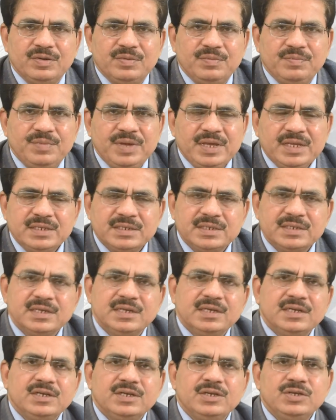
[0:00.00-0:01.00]
Means
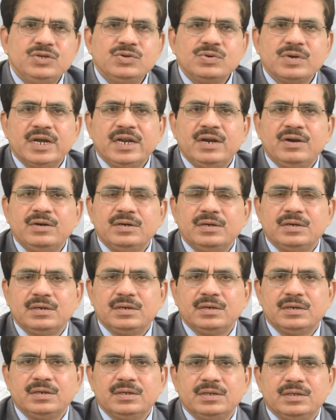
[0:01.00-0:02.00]
you cannot
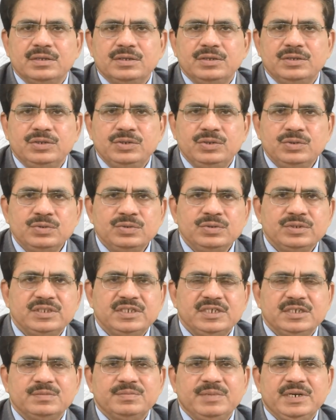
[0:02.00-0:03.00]
use
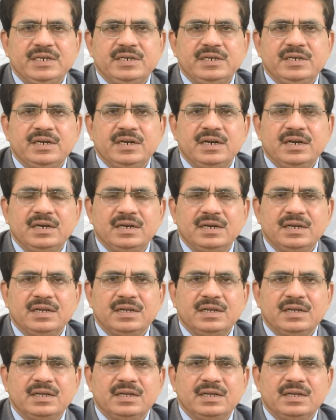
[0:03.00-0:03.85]
this material